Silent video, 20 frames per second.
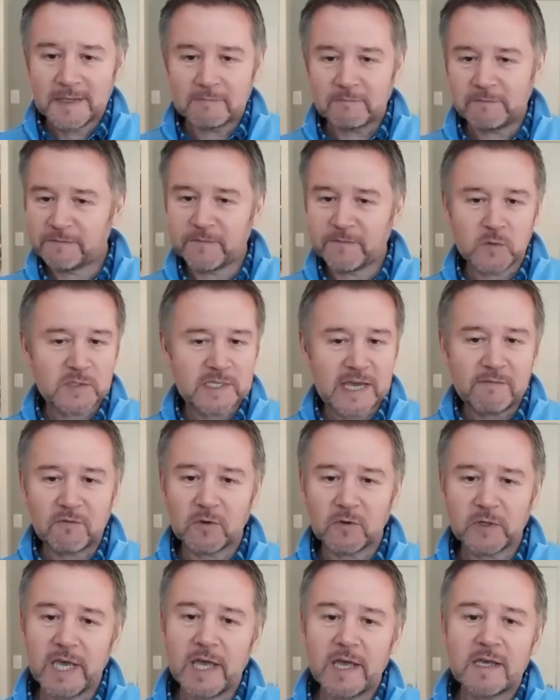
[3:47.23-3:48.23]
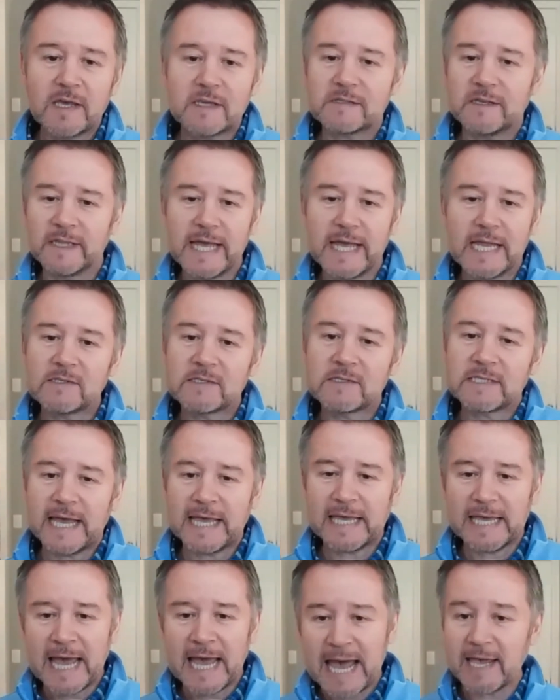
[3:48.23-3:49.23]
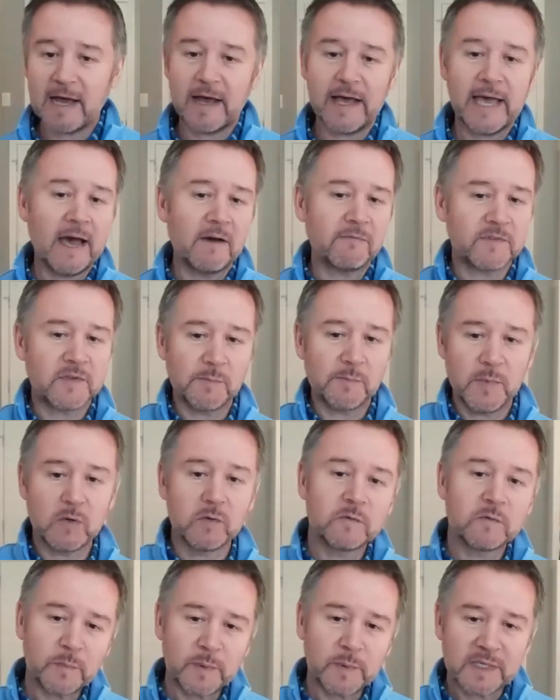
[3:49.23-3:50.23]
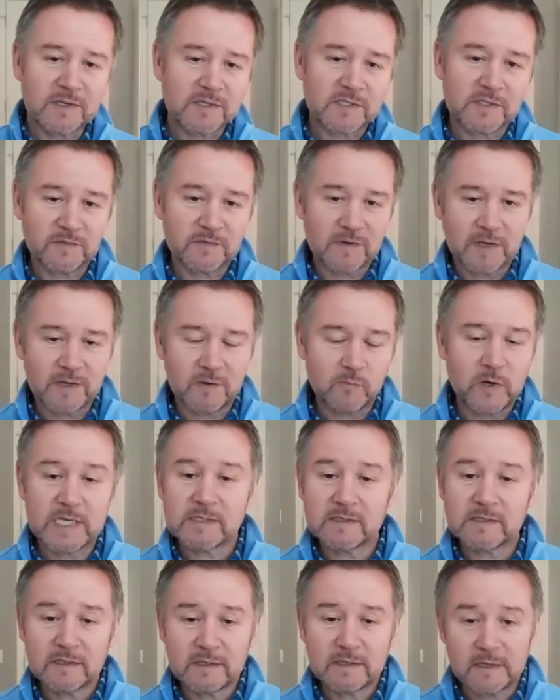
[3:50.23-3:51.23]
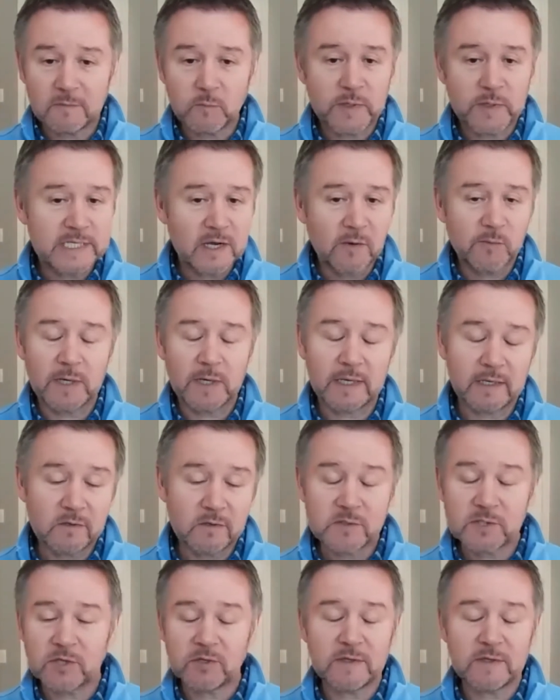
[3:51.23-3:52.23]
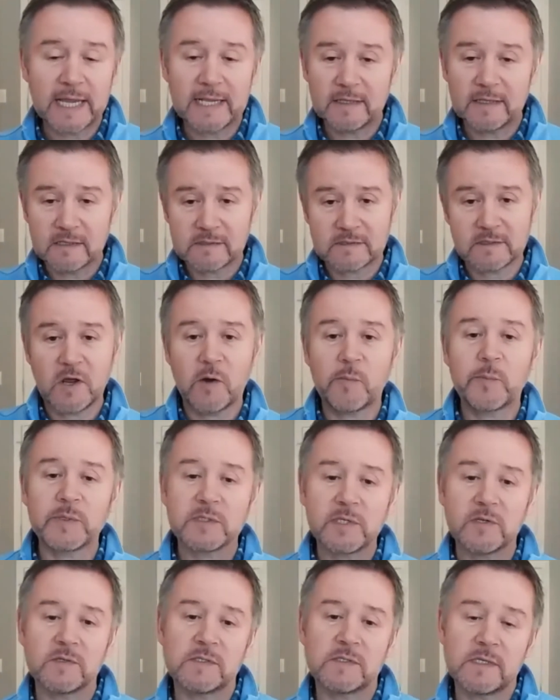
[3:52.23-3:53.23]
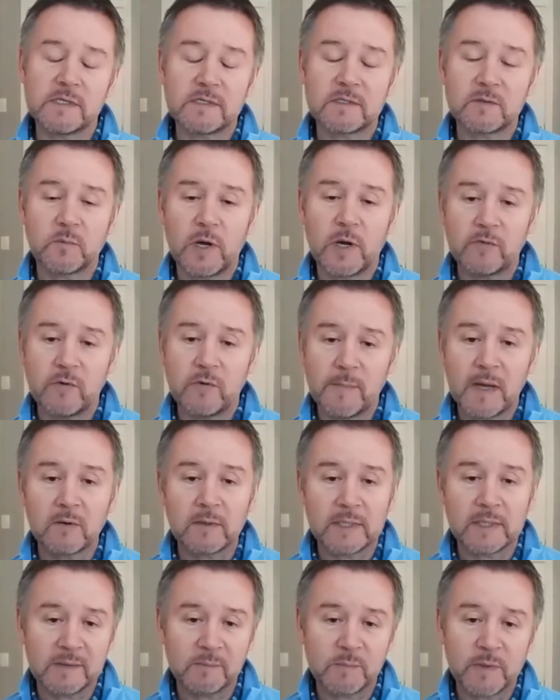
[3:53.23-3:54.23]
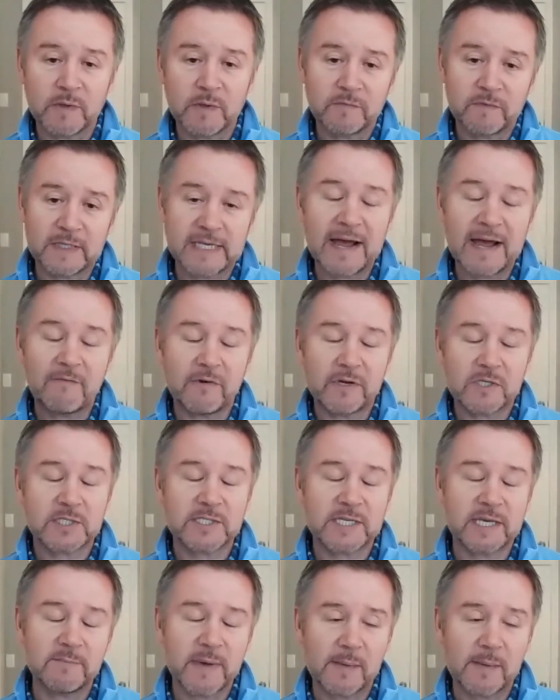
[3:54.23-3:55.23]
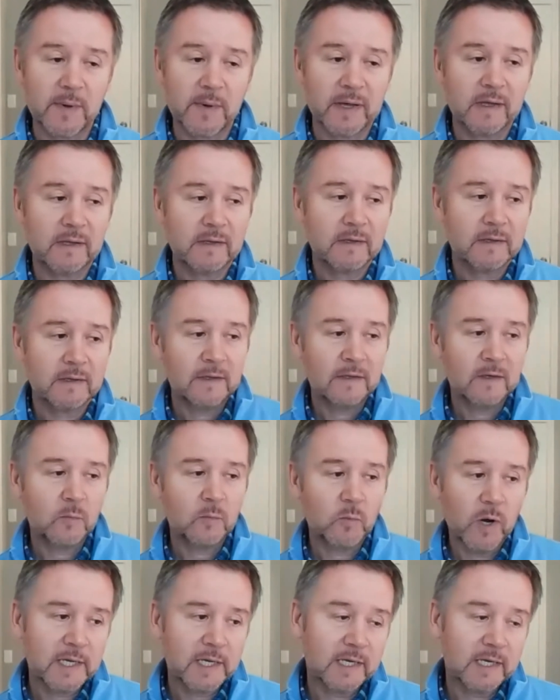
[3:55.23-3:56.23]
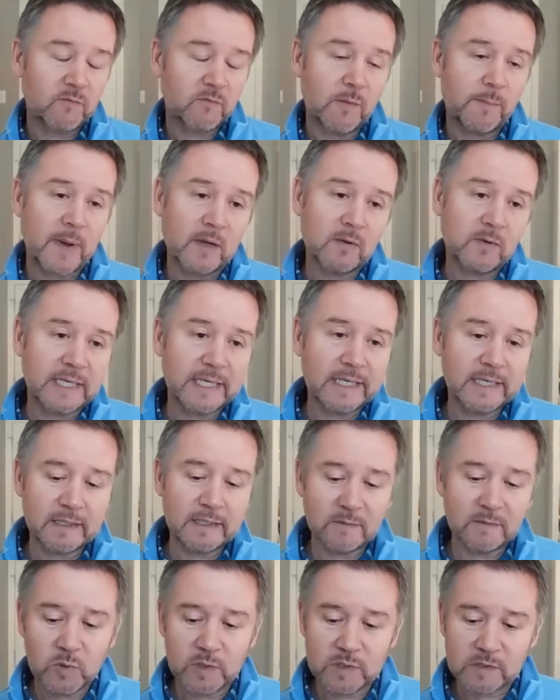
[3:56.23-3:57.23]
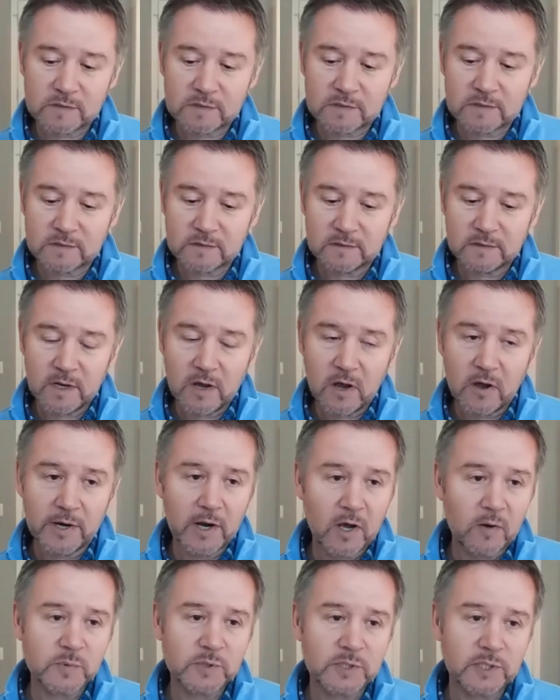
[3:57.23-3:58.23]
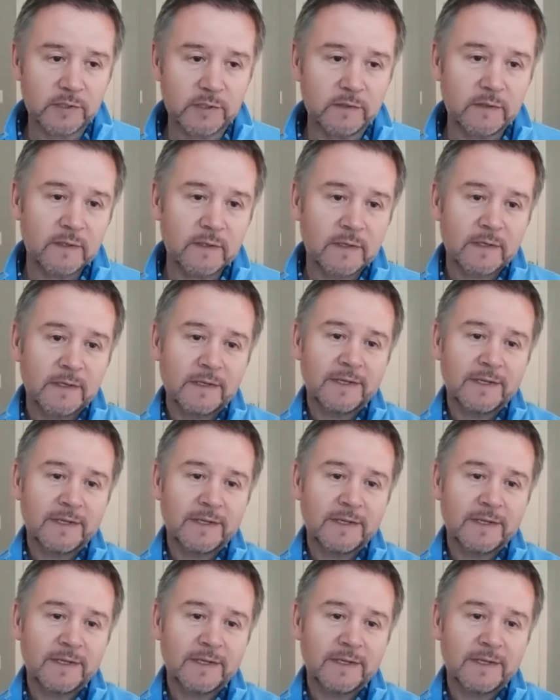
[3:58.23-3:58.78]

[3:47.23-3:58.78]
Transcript: for several years and then say, hey, I have to move because of a reason and we don't want to lose you, then there's an opportunity to work remotely. But for the average team member, working remotely was not an option.